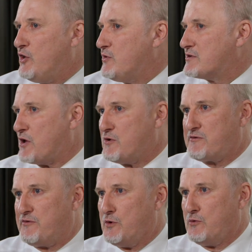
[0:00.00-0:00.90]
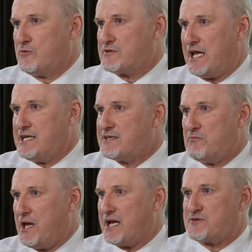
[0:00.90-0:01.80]
use those fuels
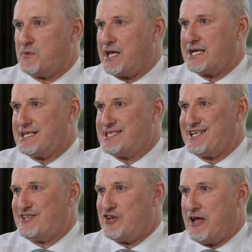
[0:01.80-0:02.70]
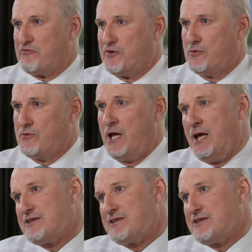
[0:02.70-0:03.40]
intermixed with existing jet fuel.